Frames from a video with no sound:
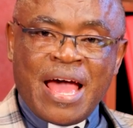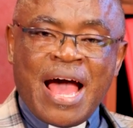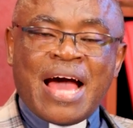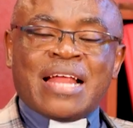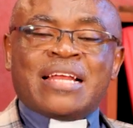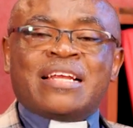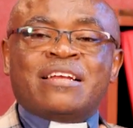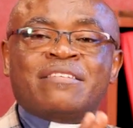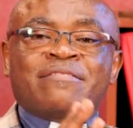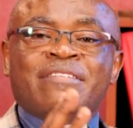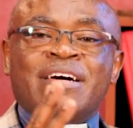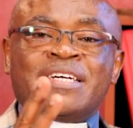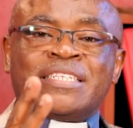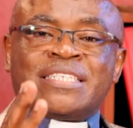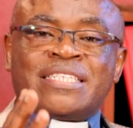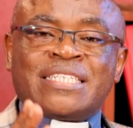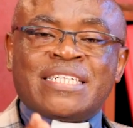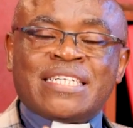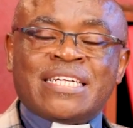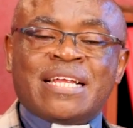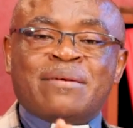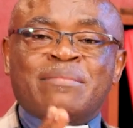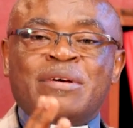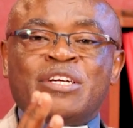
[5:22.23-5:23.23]
And in verse
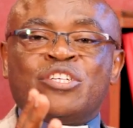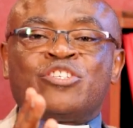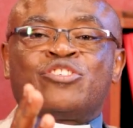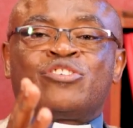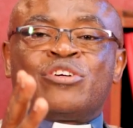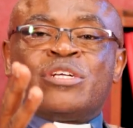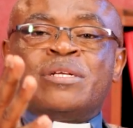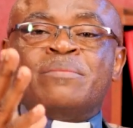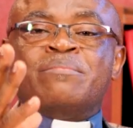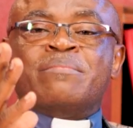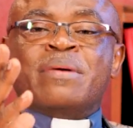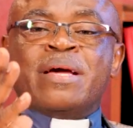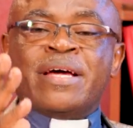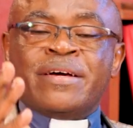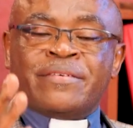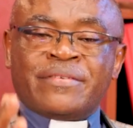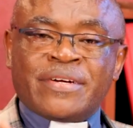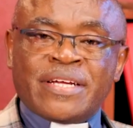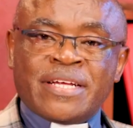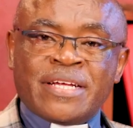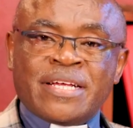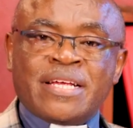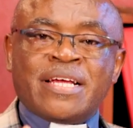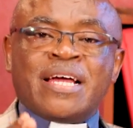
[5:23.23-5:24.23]
3, they mention
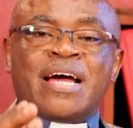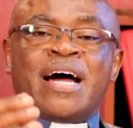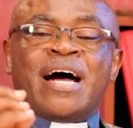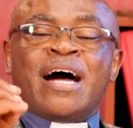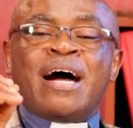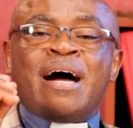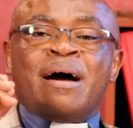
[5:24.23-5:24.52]
Mary,